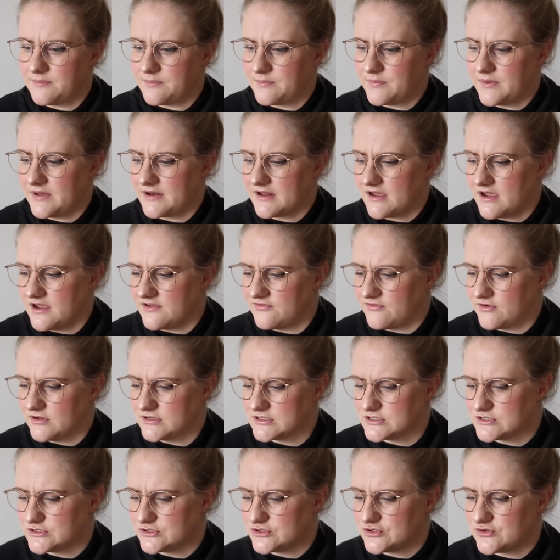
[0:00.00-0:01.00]
But I've
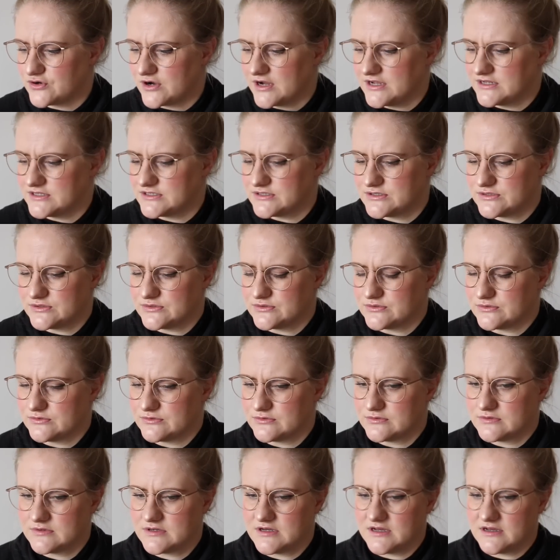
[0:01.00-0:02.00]
also tried
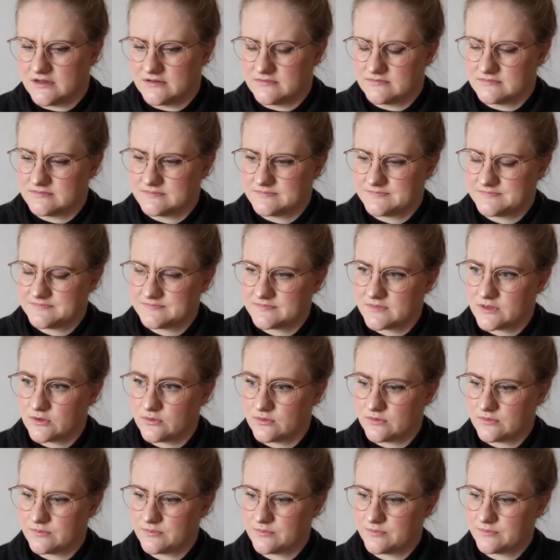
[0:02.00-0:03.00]
to,
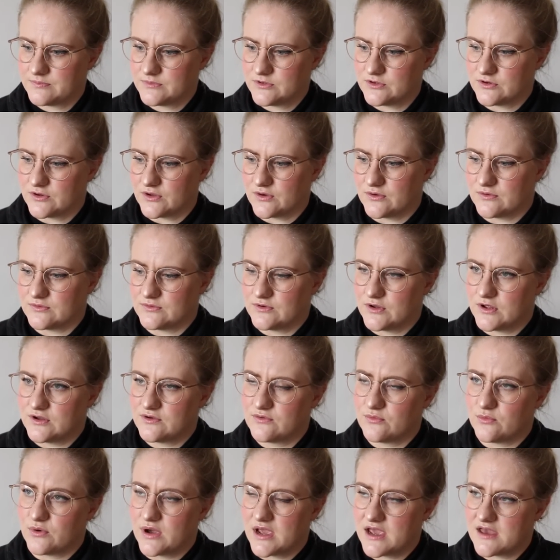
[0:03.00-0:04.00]

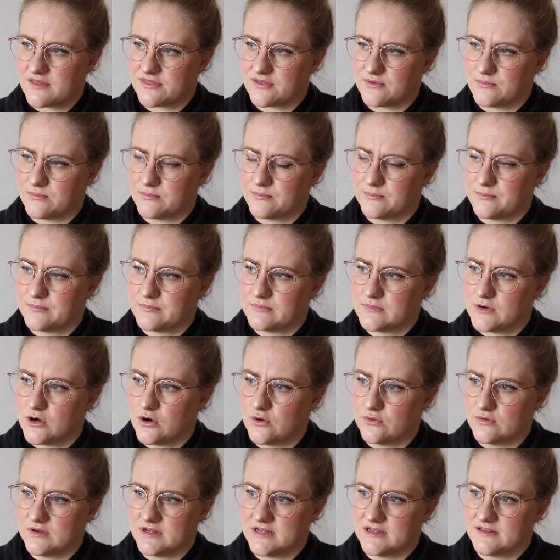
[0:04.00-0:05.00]
not wear them
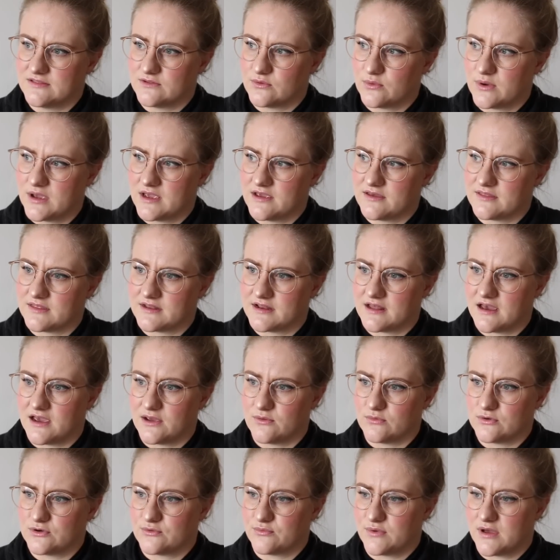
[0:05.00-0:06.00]
only in the way that I
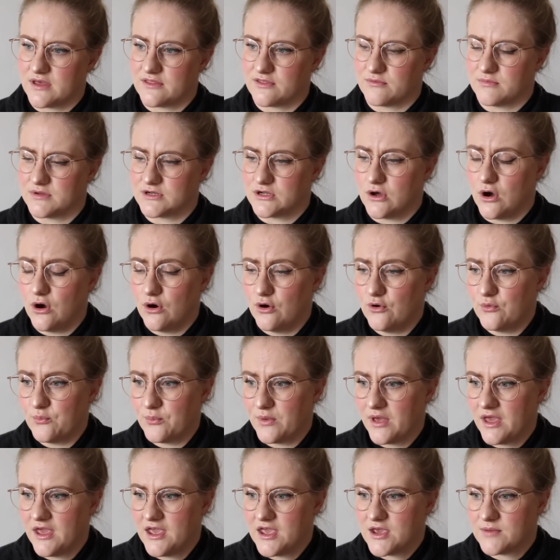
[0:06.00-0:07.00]
would wear them at home,
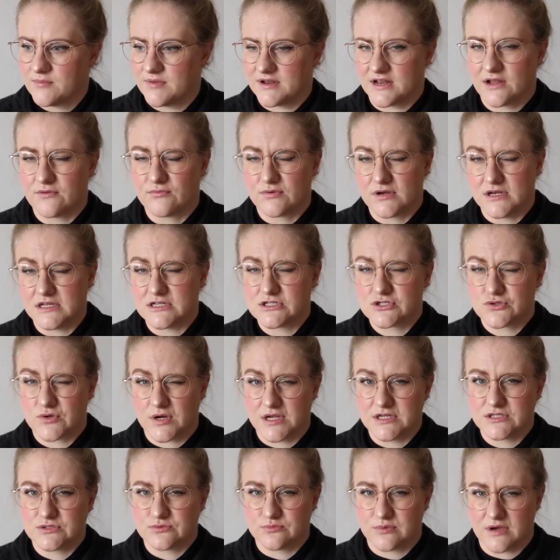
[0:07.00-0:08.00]
but I really
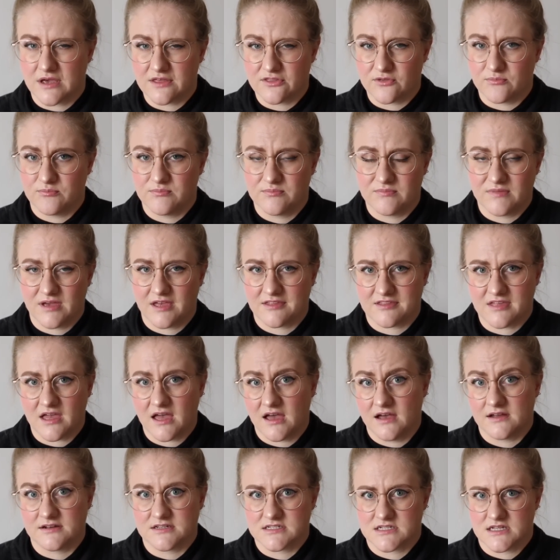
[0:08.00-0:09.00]
tried to wear them as
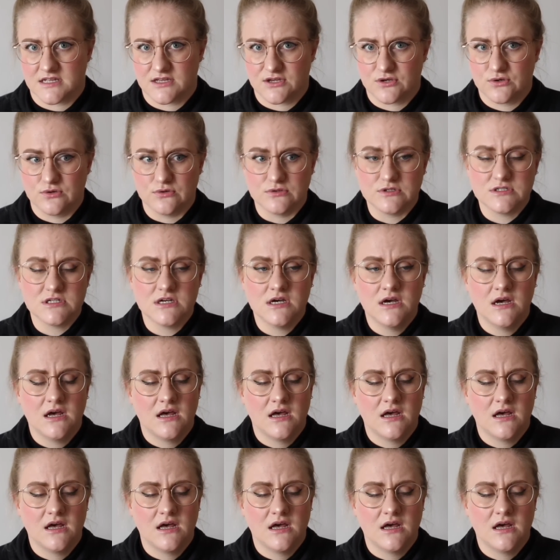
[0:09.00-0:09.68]
hard as I could.